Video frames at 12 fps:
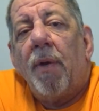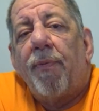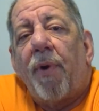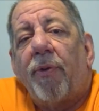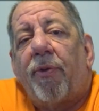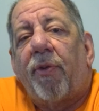
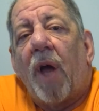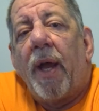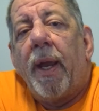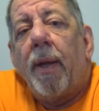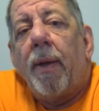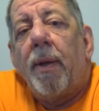front
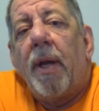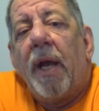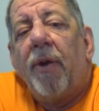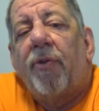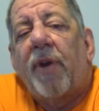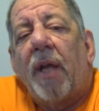sight,
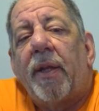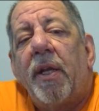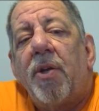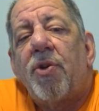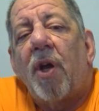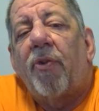and it's got the
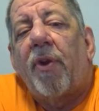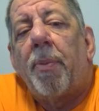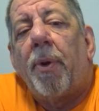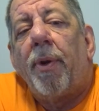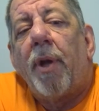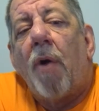
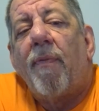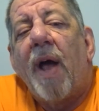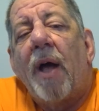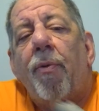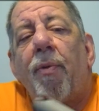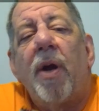adjustable
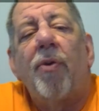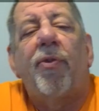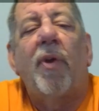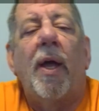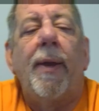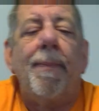Novak rear
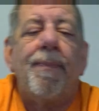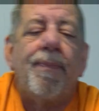sight.